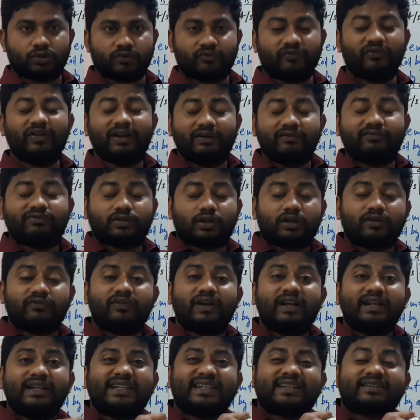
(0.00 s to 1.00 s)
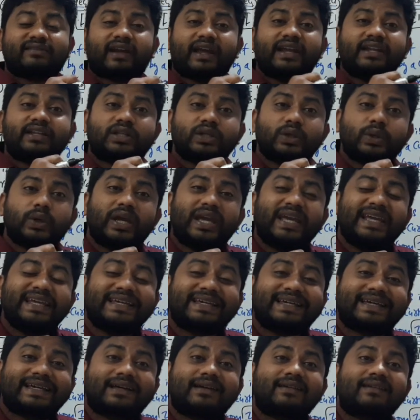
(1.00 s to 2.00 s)
will try to
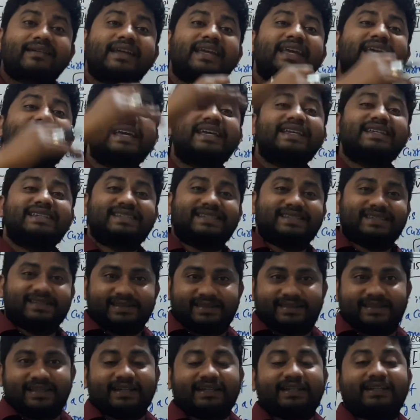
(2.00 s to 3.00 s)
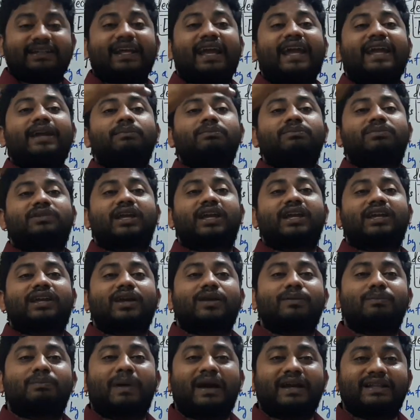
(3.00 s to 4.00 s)
increase the time
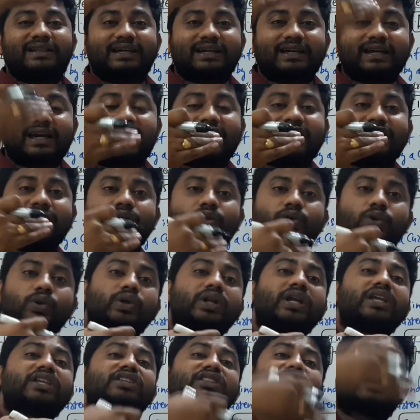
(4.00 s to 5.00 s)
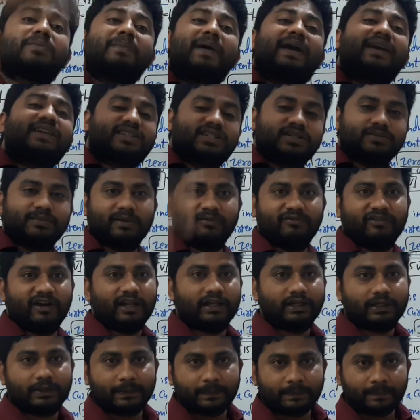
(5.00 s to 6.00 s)
taken by the current to reach the maximum
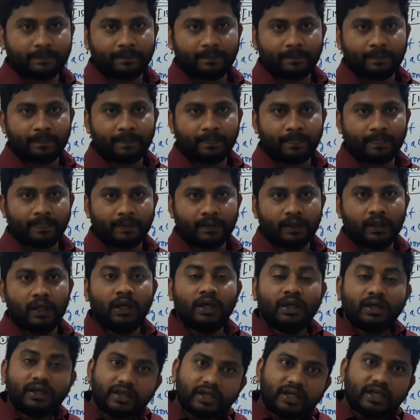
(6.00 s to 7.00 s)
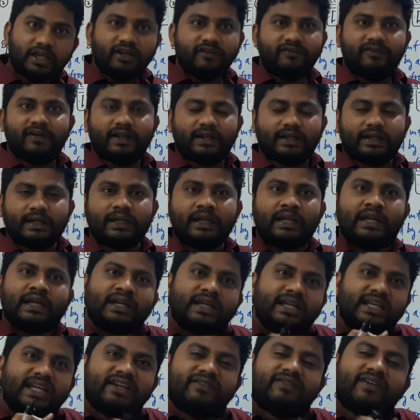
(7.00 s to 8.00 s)
value.
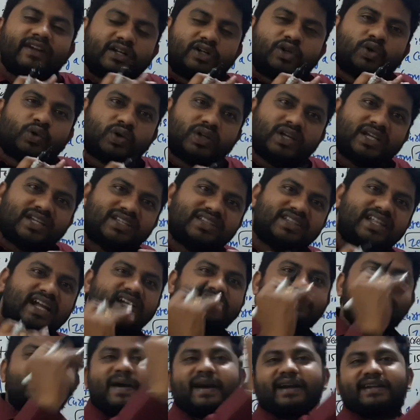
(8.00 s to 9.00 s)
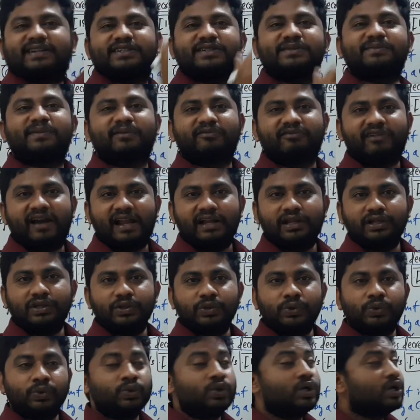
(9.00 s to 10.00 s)
Even to reach that maximum
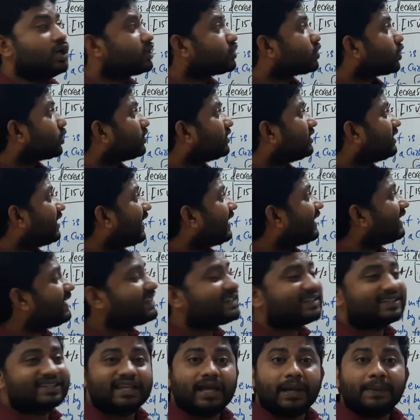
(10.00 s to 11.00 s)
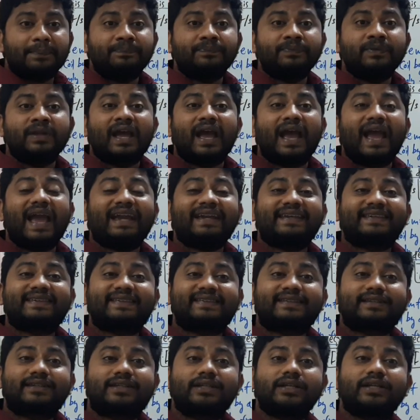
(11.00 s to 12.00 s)
value, so there is some
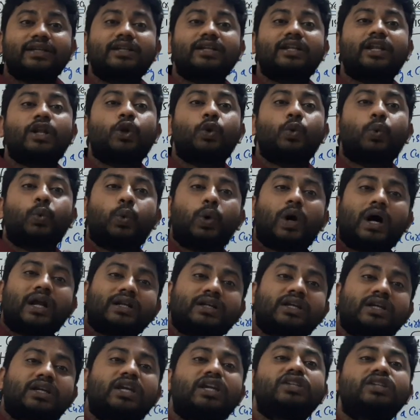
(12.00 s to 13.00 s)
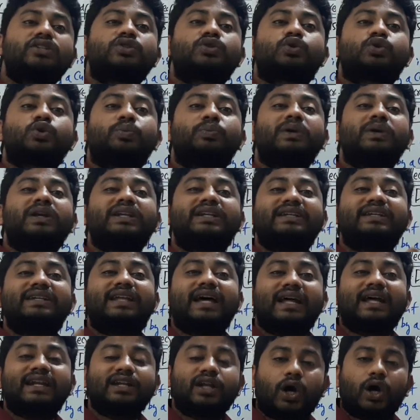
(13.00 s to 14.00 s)
external work is to be
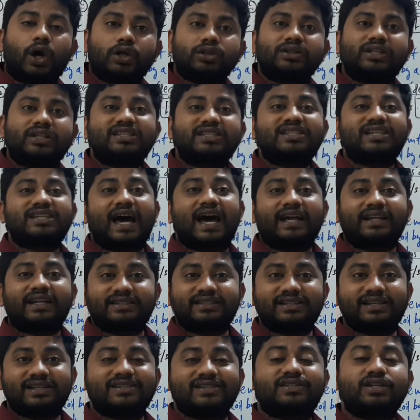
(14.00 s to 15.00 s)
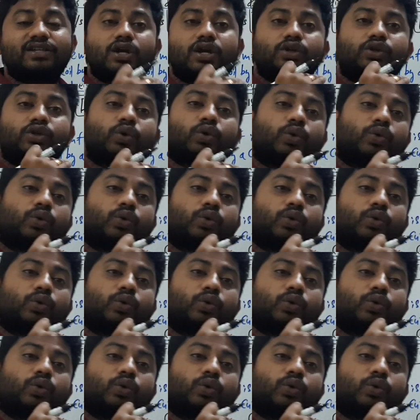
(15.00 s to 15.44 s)
done on the charges to